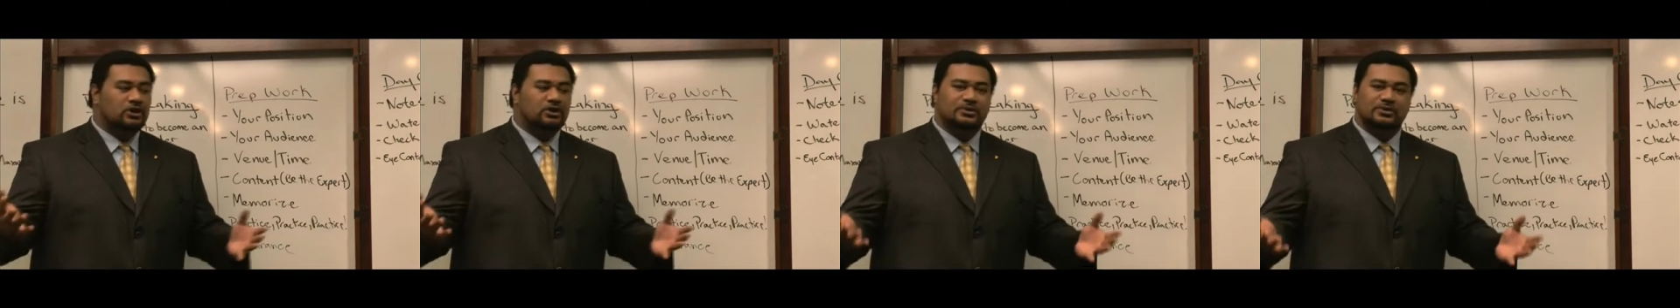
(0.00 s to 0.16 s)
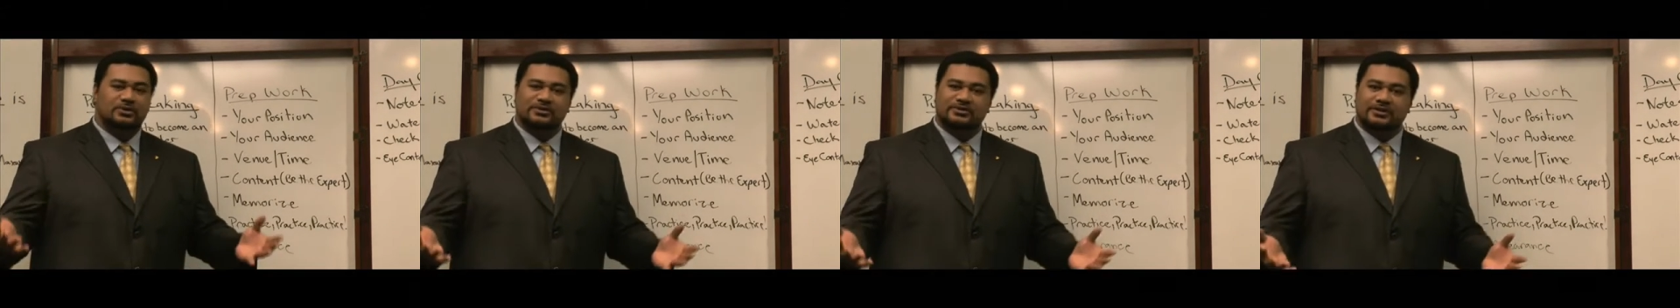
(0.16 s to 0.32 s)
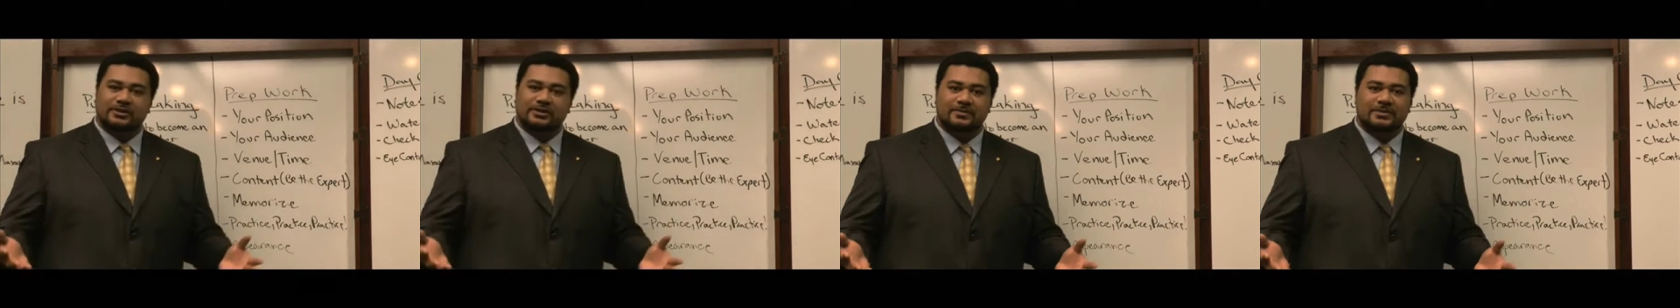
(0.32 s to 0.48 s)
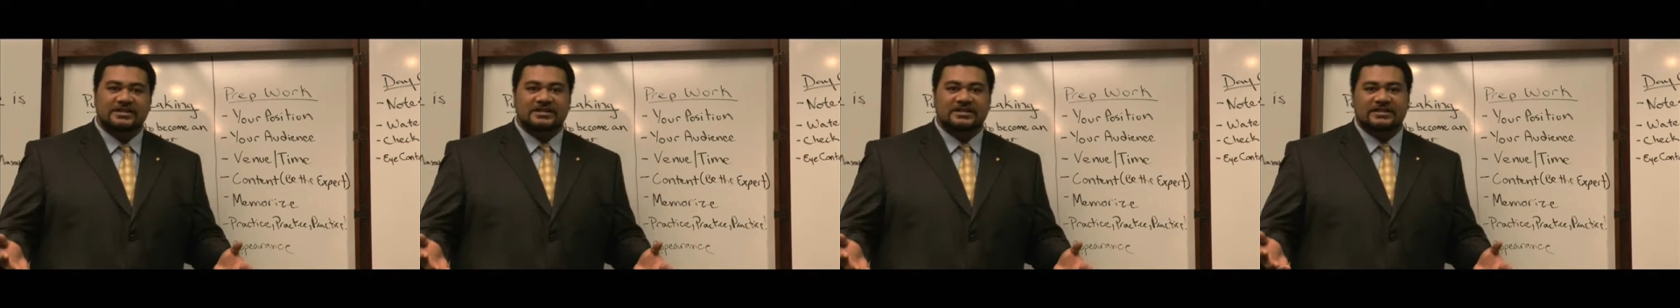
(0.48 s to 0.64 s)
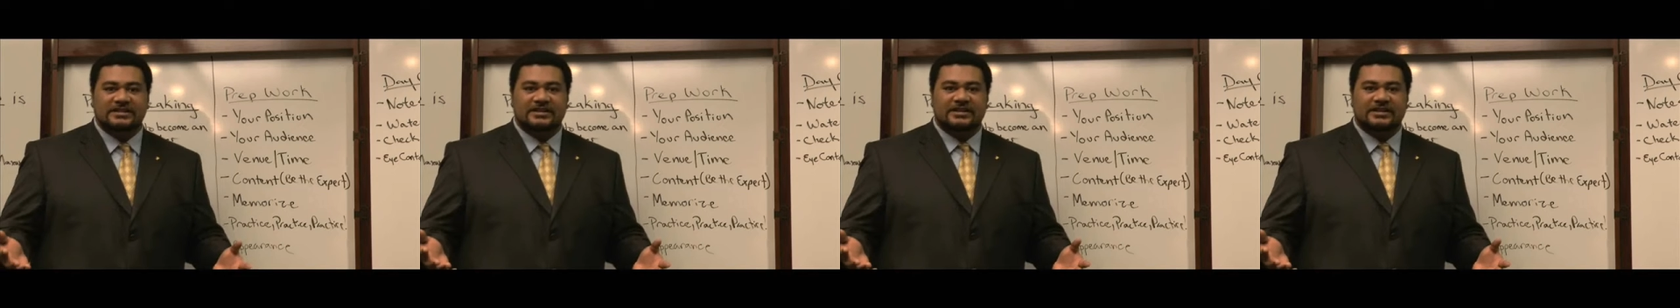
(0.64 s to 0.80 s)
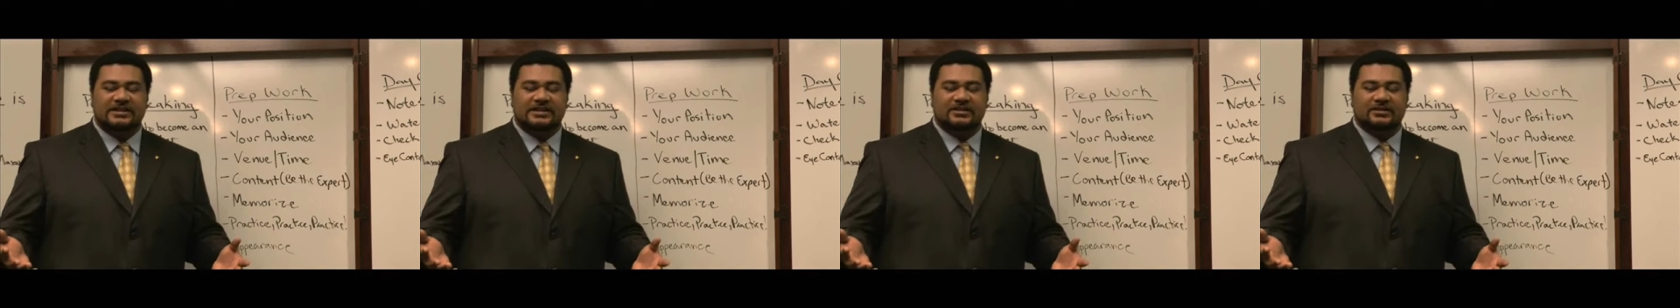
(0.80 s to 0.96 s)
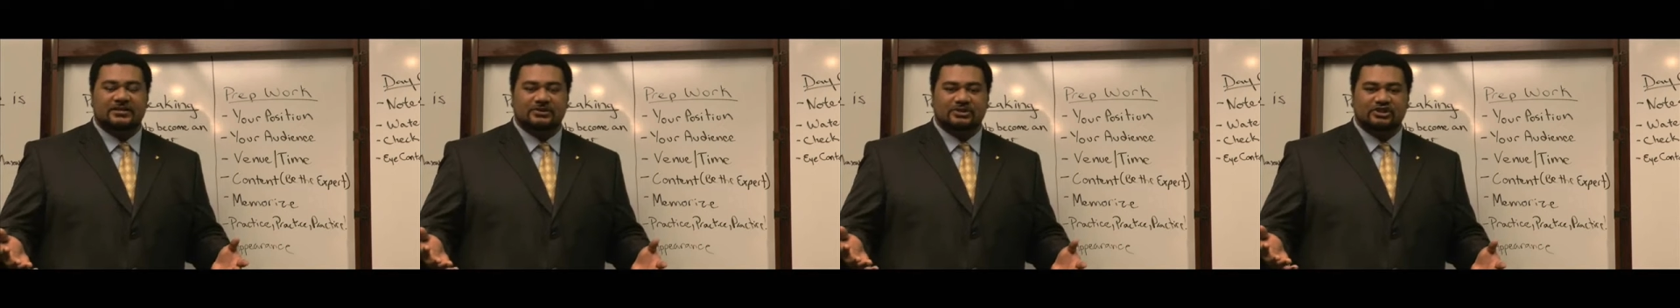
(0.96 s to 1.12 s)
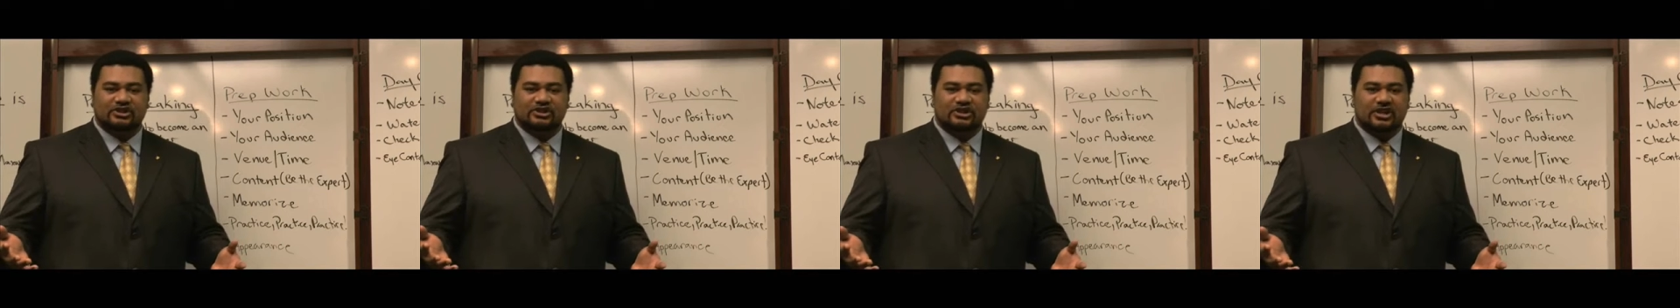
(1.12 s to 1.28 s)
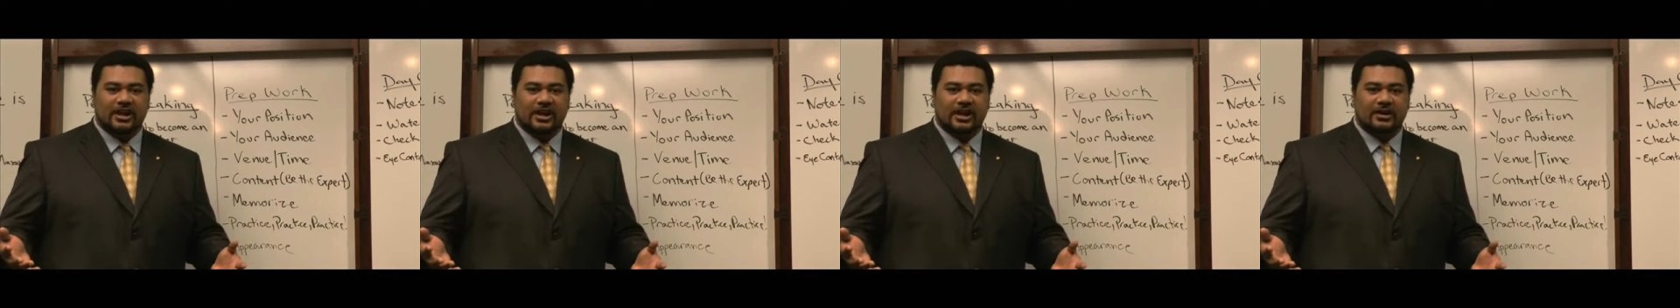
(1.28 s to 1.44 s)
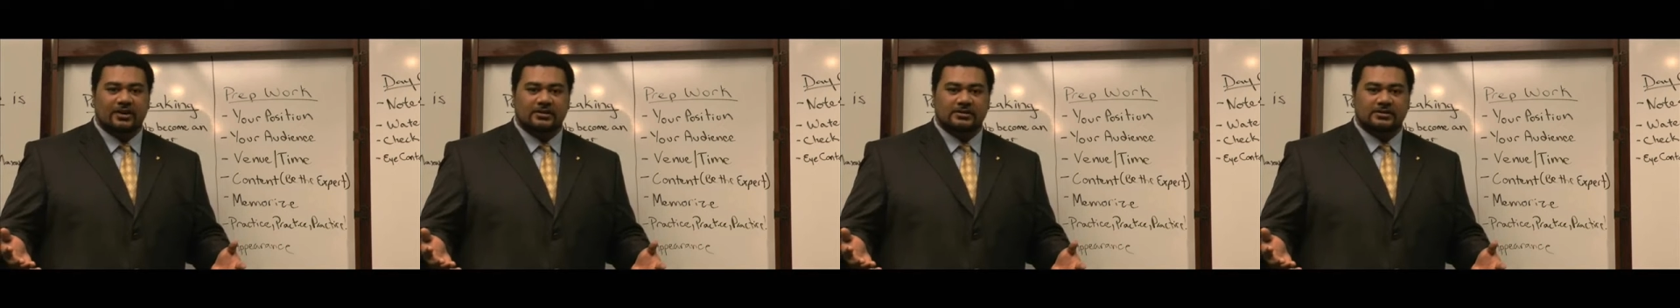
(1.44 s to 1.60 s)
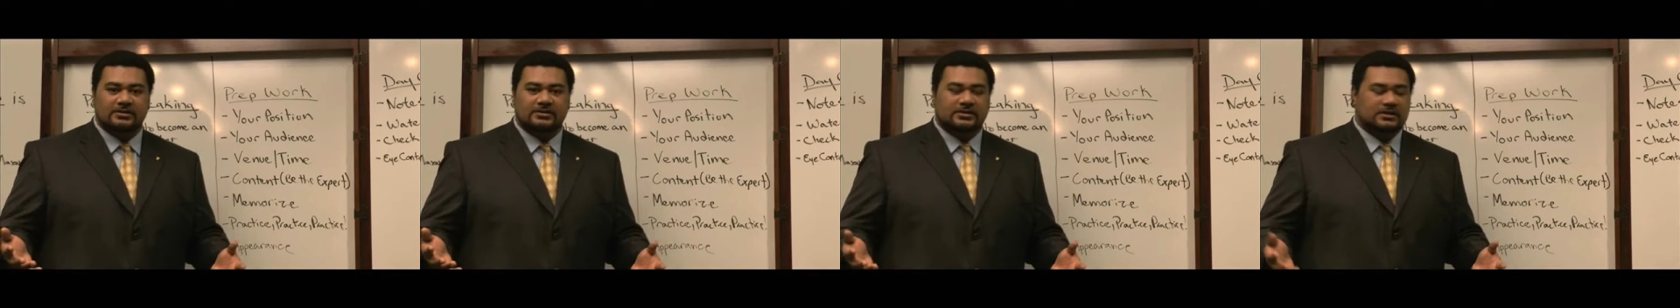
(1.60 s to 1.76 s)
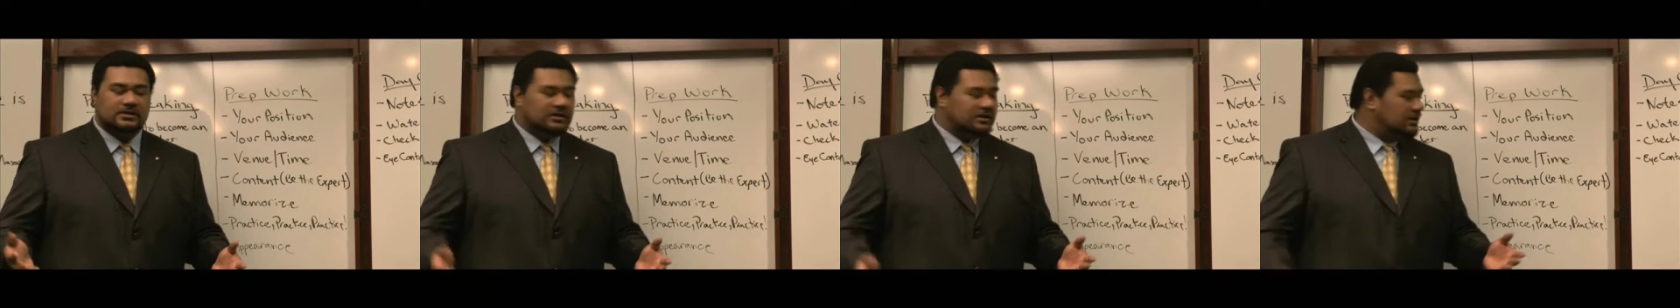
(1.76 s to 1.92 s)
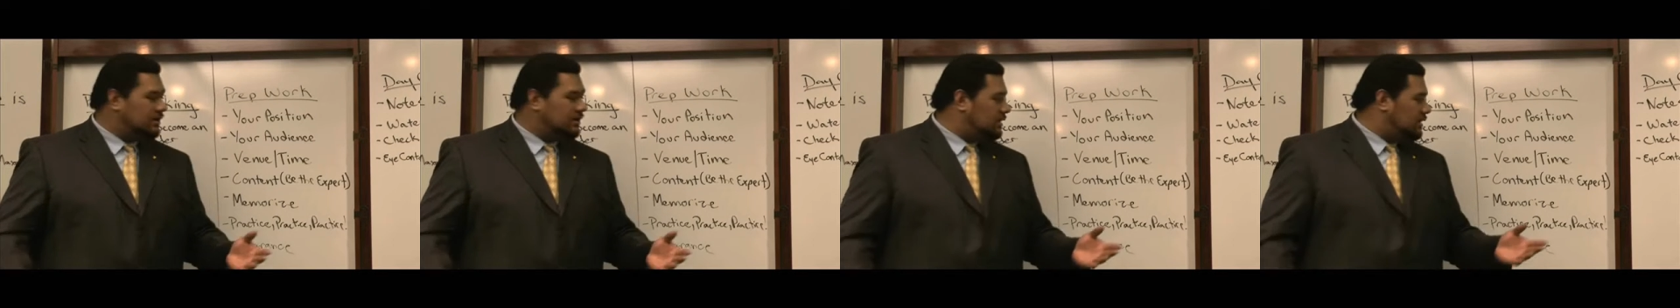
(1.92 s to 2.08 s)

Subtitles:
Who's going to be sitting in those chairs?